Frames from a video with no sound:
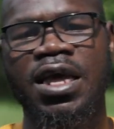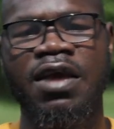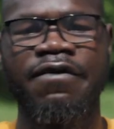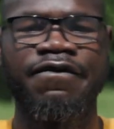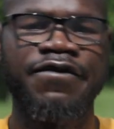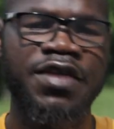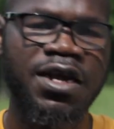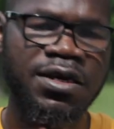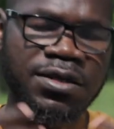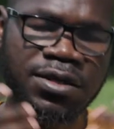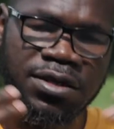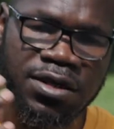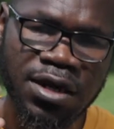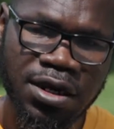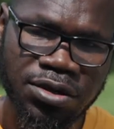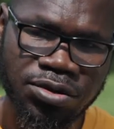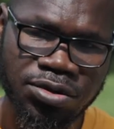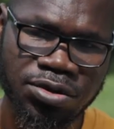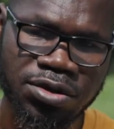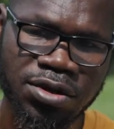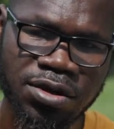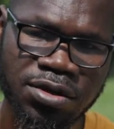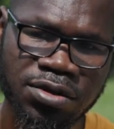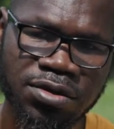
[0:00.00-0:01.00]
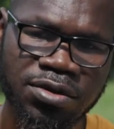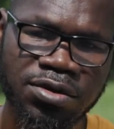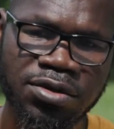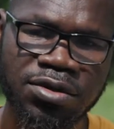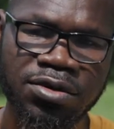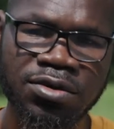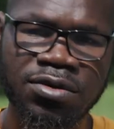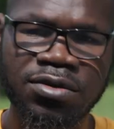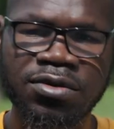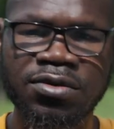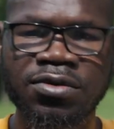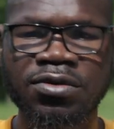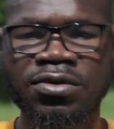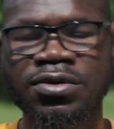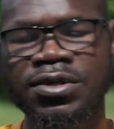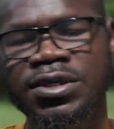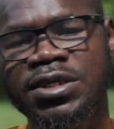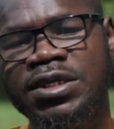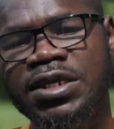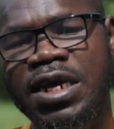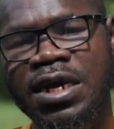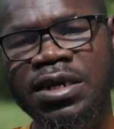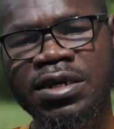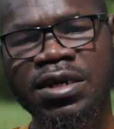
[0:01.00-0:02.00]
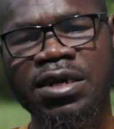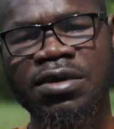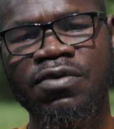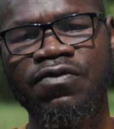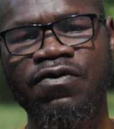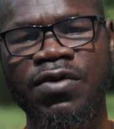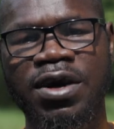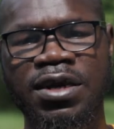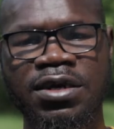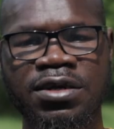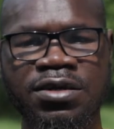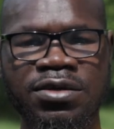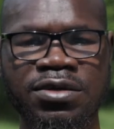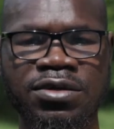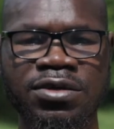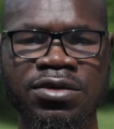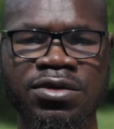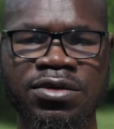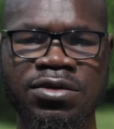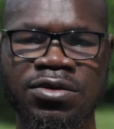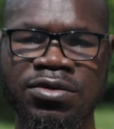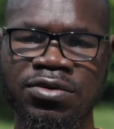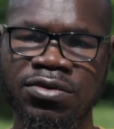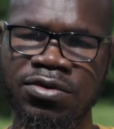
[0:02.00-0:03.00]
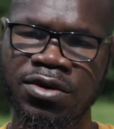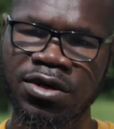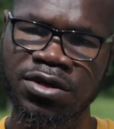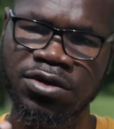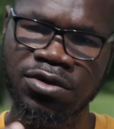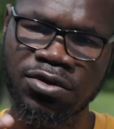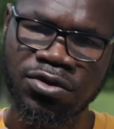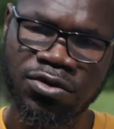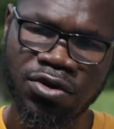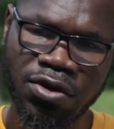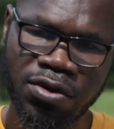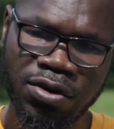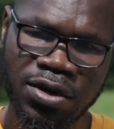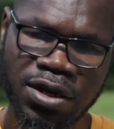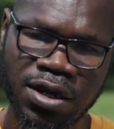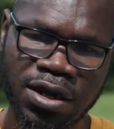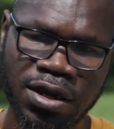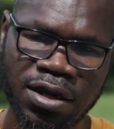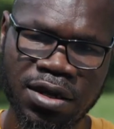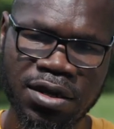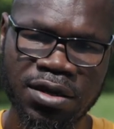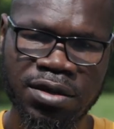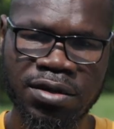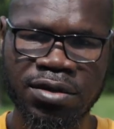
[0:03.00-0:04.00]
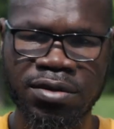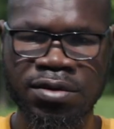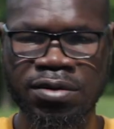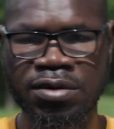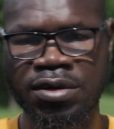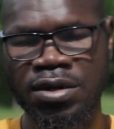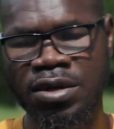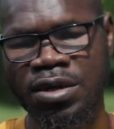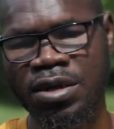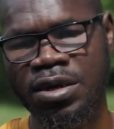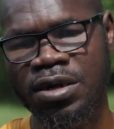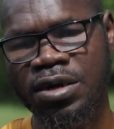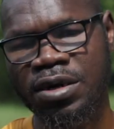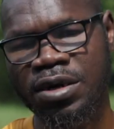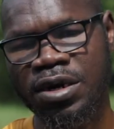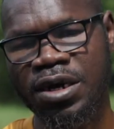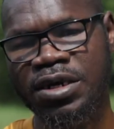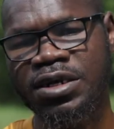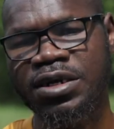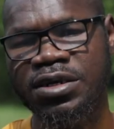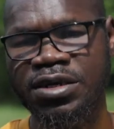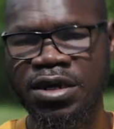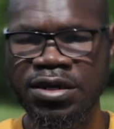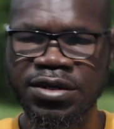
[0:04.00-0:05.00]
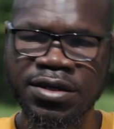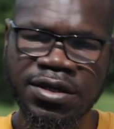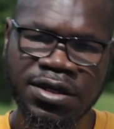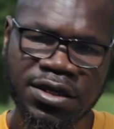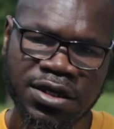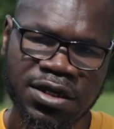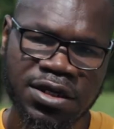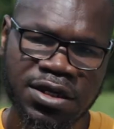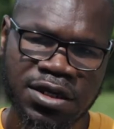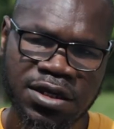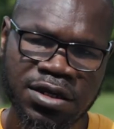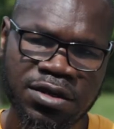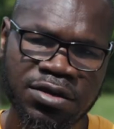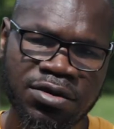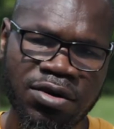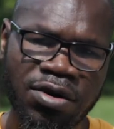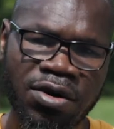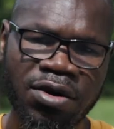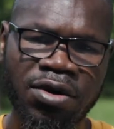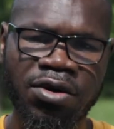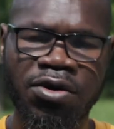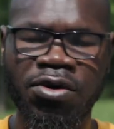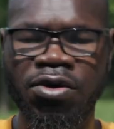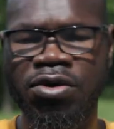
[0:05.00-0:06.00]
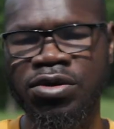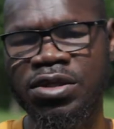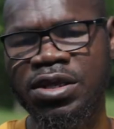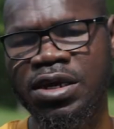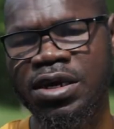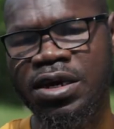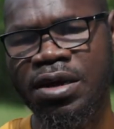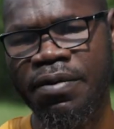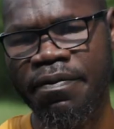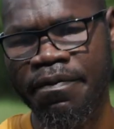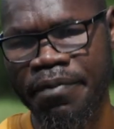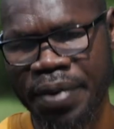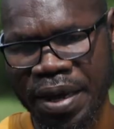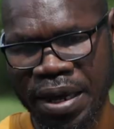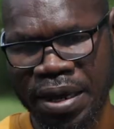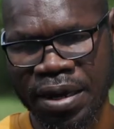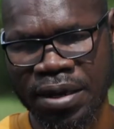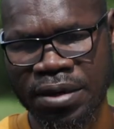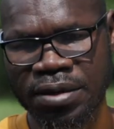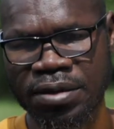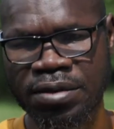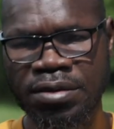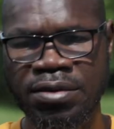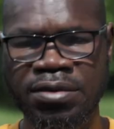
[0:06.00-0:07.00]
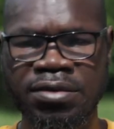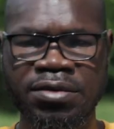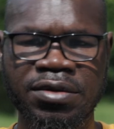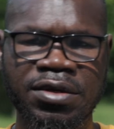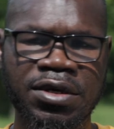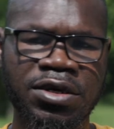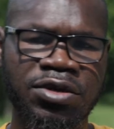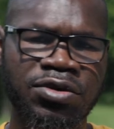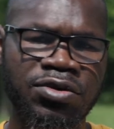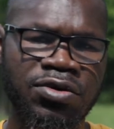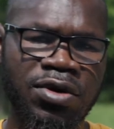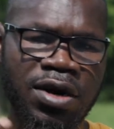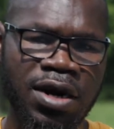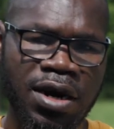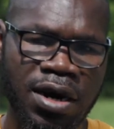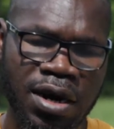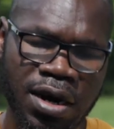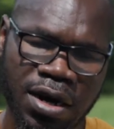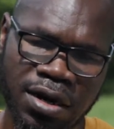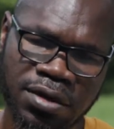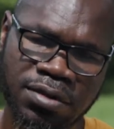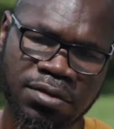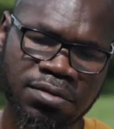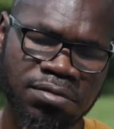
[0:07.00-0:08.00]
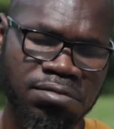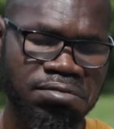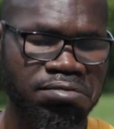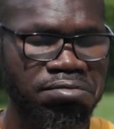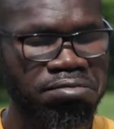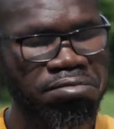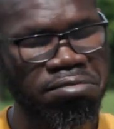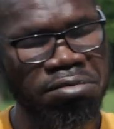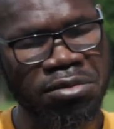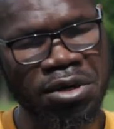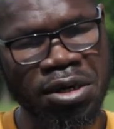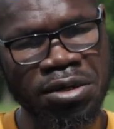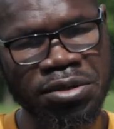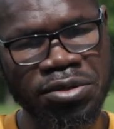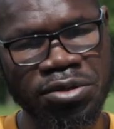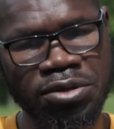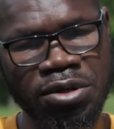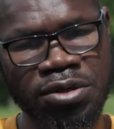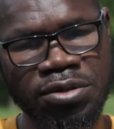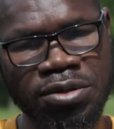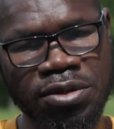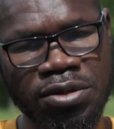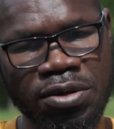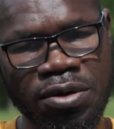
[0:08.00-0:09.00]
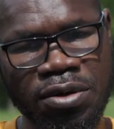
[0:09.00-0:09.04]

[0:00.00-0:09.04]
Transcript: if that's natural to you, standing when you are talking, rather than sitting or holding a pen in your hand and so and